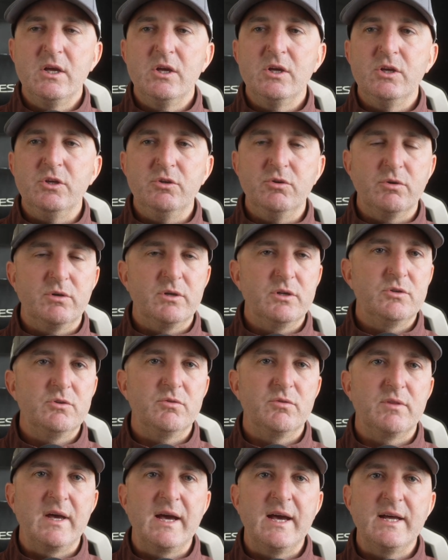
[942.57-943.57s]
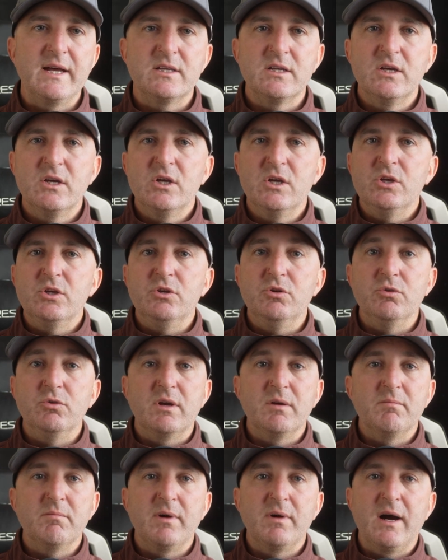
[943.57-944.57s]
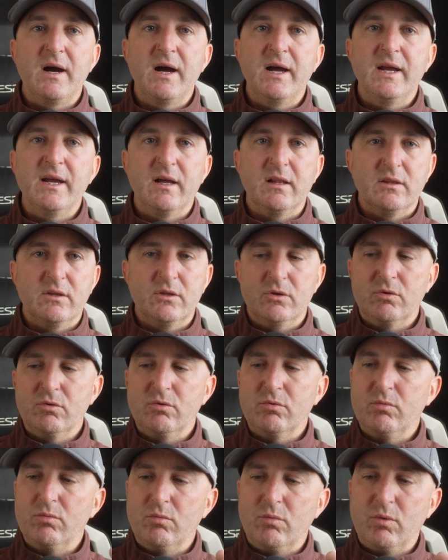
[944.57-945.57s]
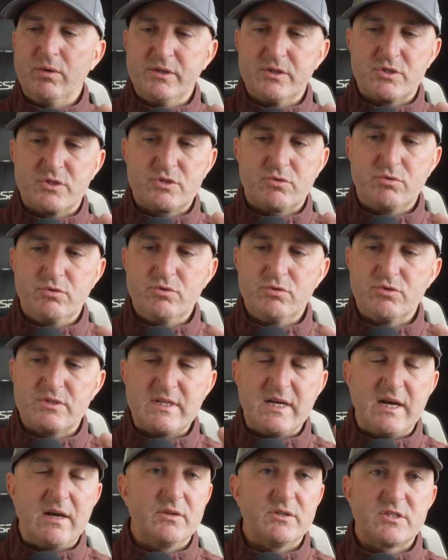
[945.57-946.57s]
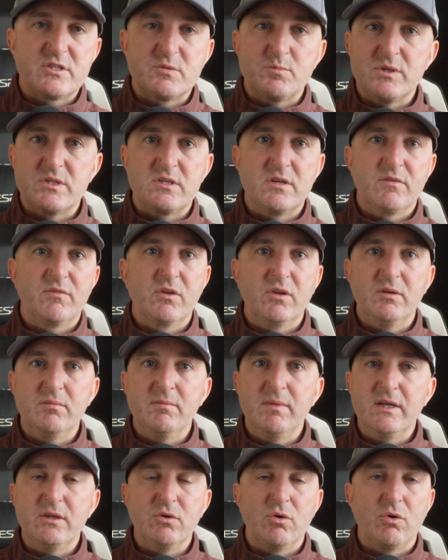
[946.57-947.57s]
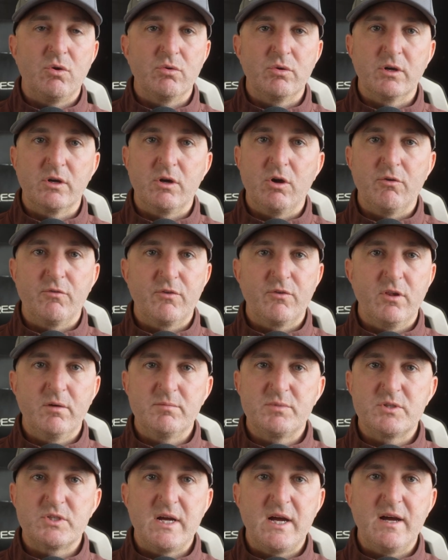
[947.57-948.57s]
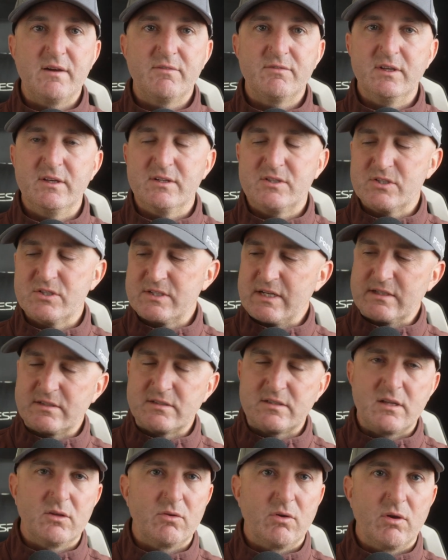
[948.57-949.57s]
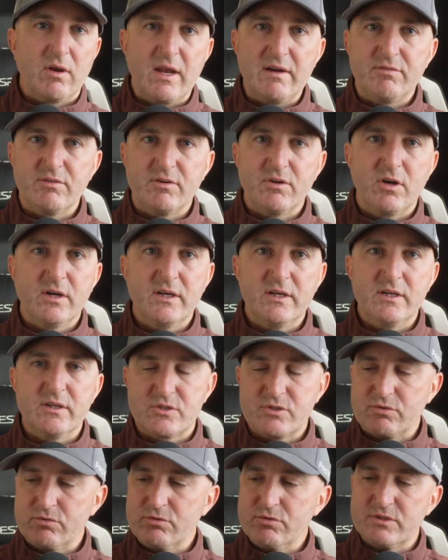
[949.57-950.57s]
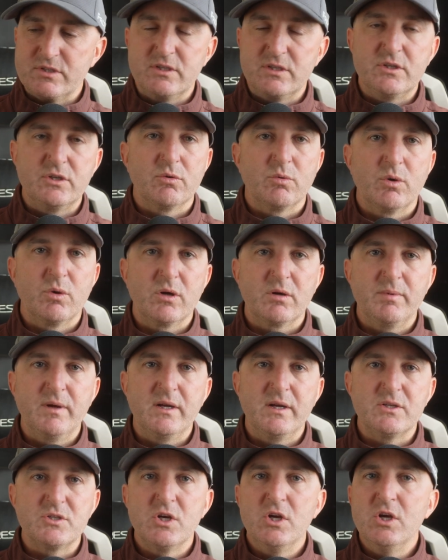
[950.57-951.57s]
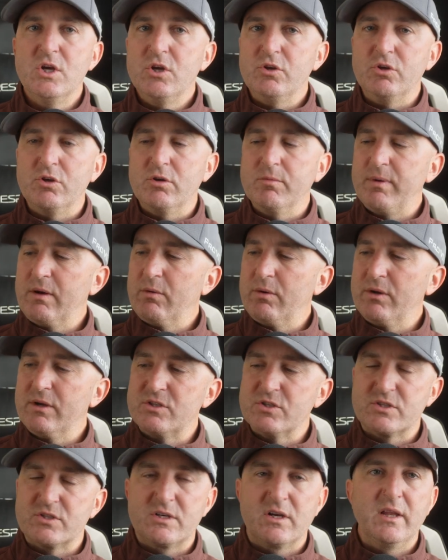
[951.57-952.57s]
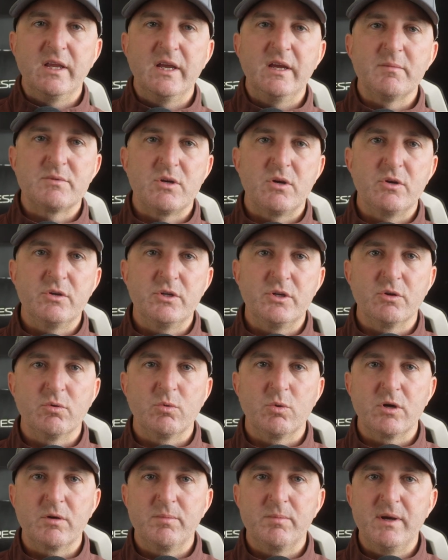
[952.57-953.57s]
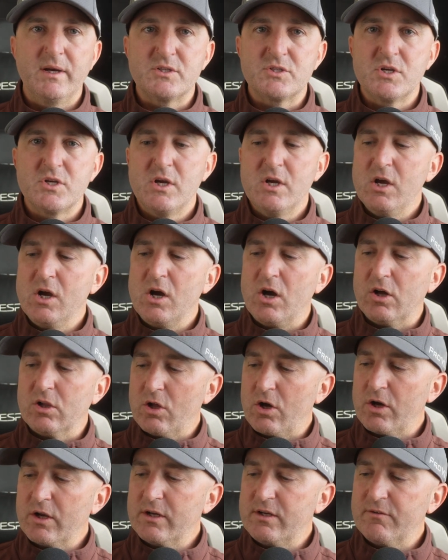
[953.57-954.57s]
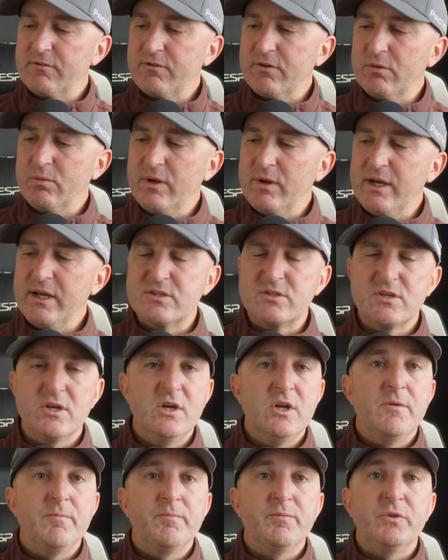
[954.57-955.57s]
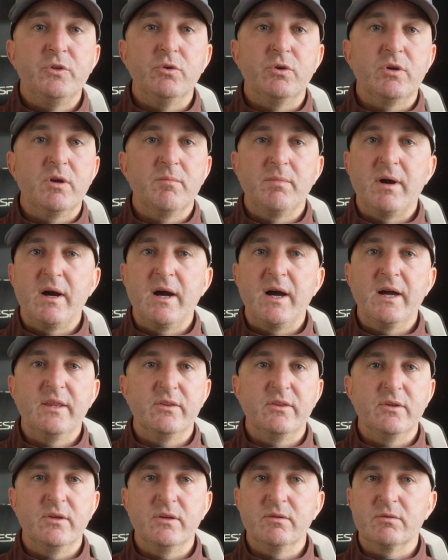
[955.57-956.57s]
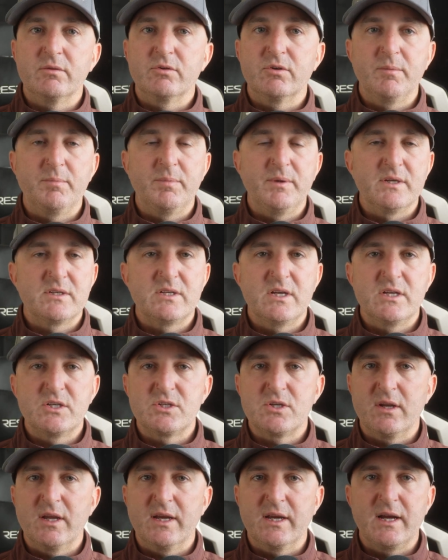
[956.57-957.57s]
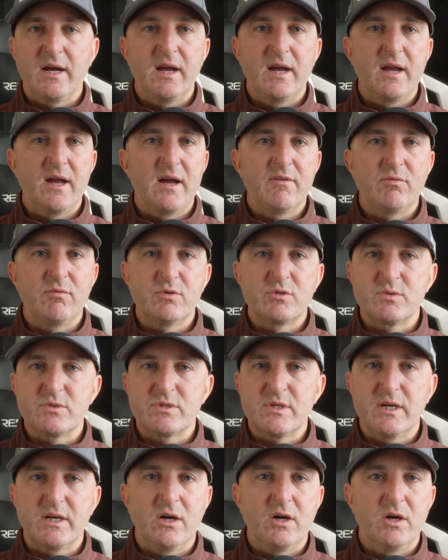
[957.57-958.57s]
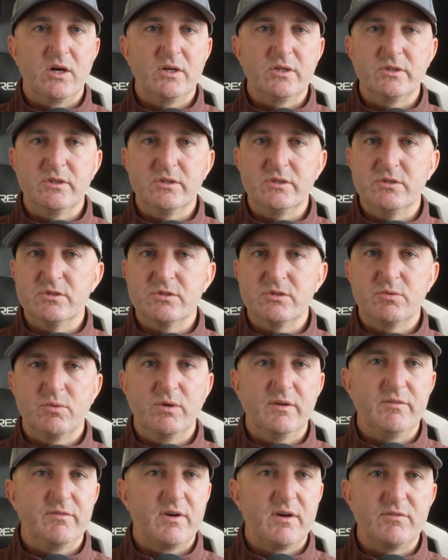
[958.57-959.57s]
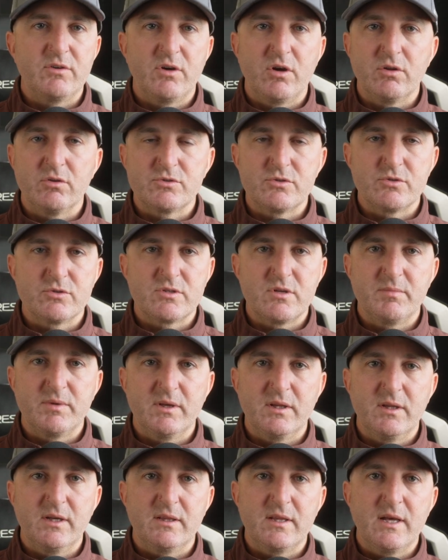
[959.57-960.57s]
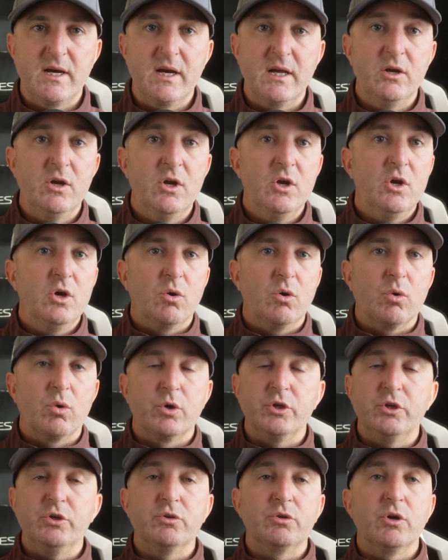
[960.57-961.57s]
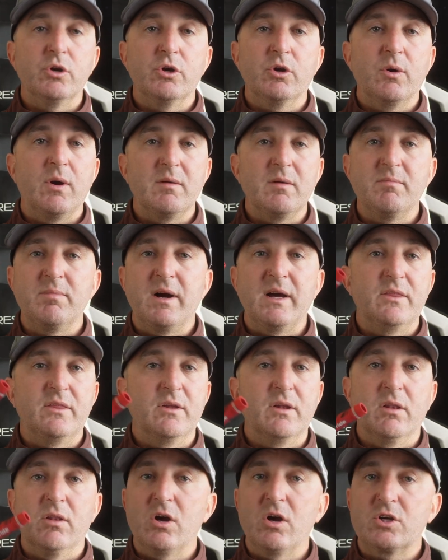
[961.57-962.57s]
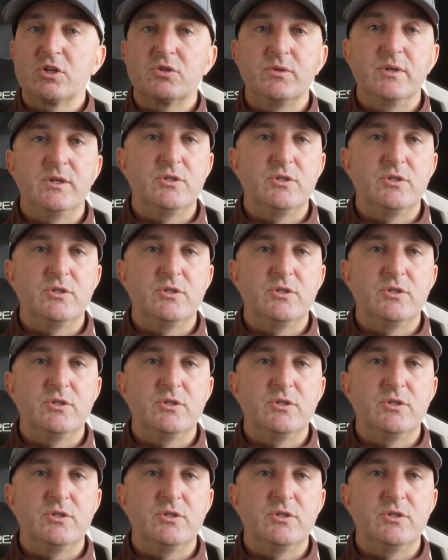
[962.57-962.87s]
You can do that. You can buy a little one that screws down that's specifically made to hold a golf club shaft, and it just has a little lever on it. It screws into your workbench. You can buy one that just clamps onto your workbench. A lot of different ways. You can buy the gripping station like I have, which was like $125 or something like that. Or you can go out and buy the luxury